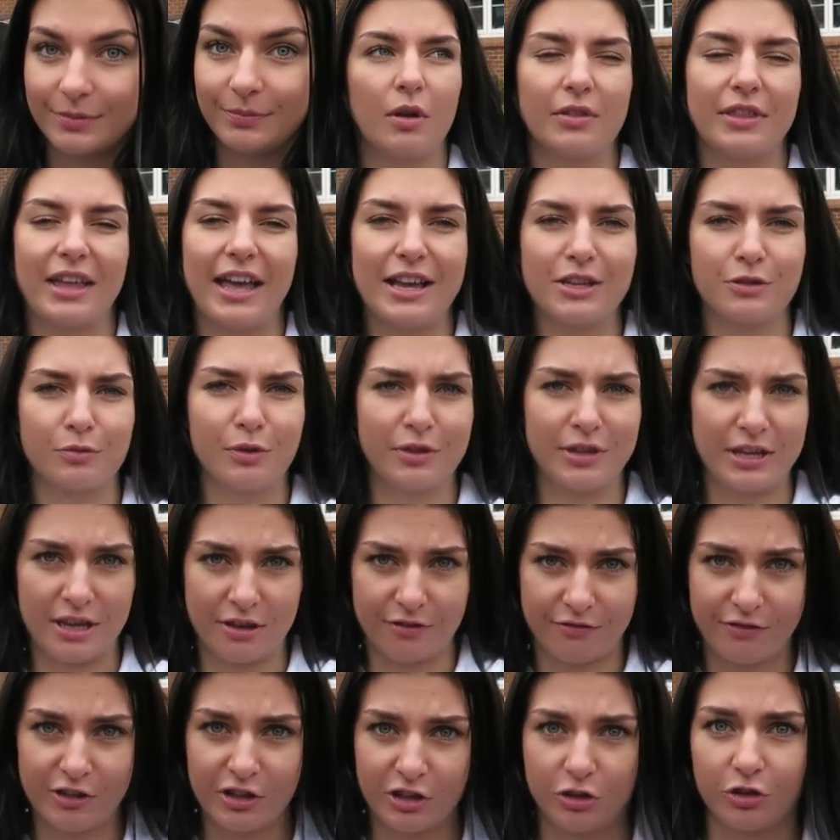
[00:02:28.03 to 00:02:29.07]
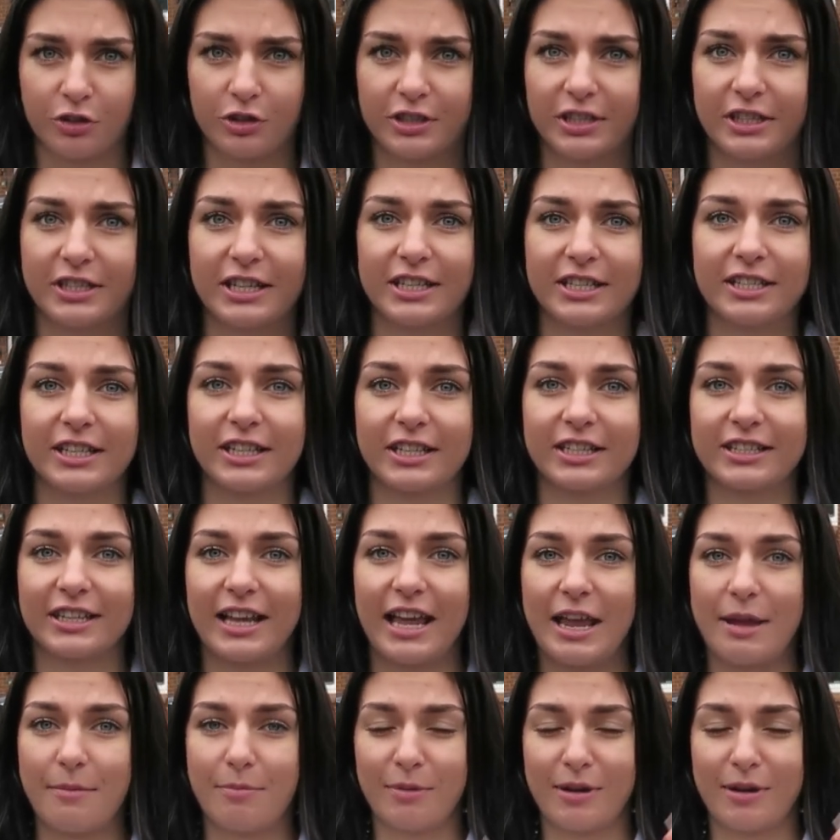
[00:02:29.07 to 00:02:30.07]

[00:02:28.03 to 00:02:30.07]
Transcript: Well, that is what the official statistics say,